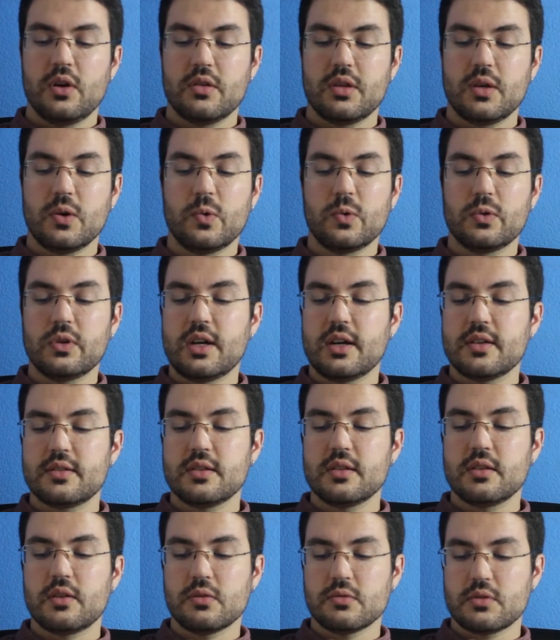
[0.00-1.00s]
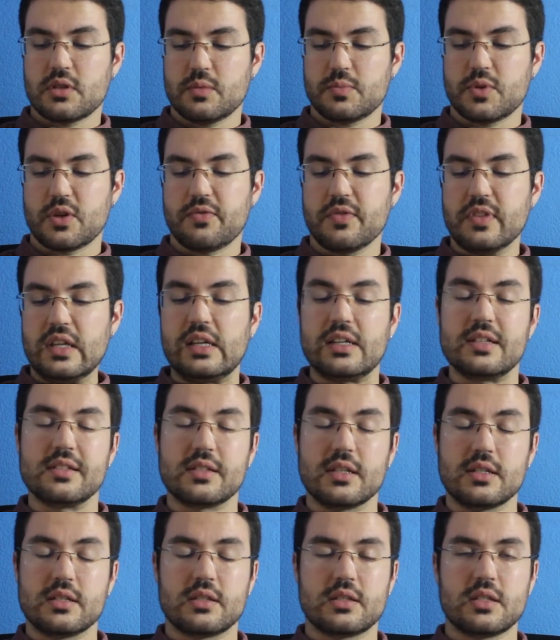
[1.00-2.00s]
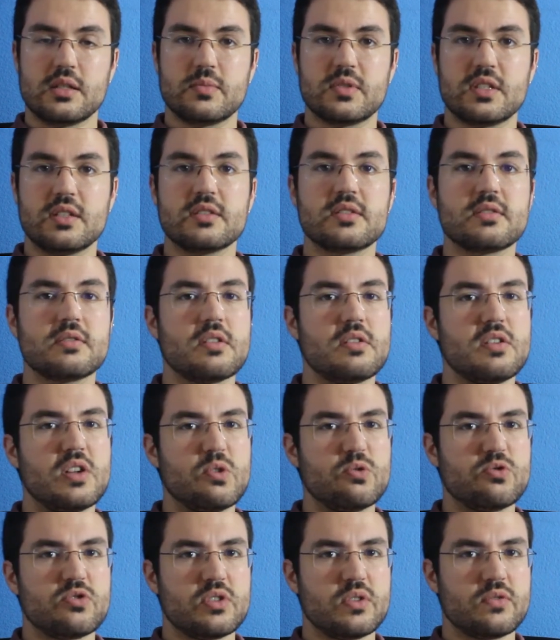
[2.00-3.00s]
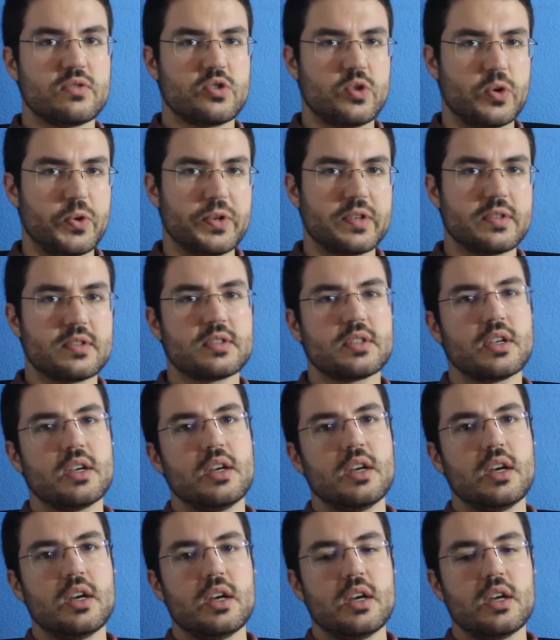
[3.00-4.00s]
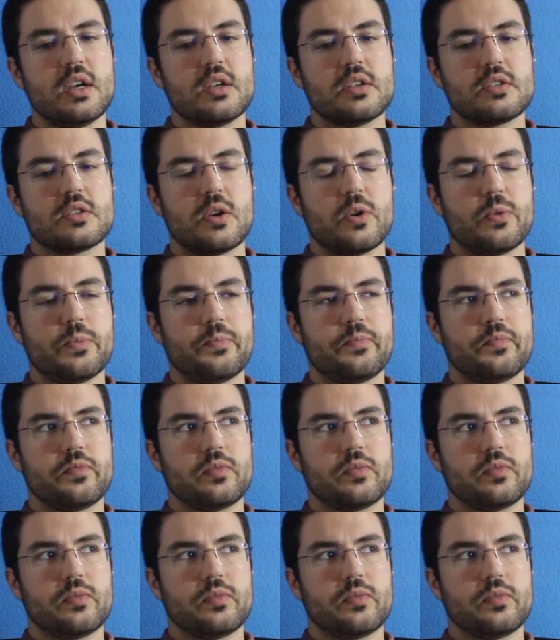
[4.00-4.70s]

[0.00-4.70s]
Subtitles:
The organizing concept of these systems is the notion of choice. So,